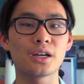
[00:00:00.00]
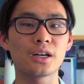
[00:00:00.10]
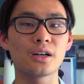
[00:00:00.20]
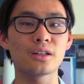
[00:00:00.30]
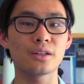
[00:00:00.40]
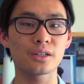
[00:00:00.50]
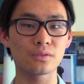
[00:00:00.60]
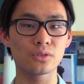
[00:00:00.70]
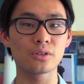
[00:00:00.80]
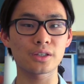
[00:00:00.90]
Like
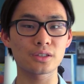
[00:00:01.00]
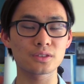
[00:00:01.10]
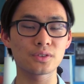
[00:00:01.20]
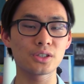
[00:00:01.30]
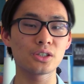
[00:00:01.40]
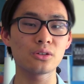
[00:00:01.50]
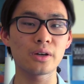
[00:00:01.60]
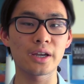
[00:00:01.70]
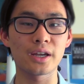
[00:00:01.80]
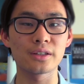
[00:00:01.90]
if you like this video,
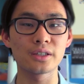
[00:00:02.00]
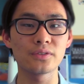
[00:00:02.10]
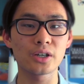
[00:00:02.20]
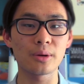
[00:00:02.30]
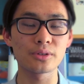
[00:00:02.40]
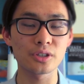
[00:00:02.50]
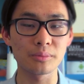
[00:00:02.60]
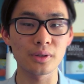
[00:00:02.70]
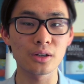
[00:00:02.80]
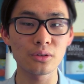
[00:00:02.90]
and leave a comment
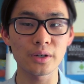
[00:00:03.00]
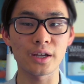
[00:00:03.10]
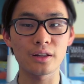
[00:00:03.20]
down below,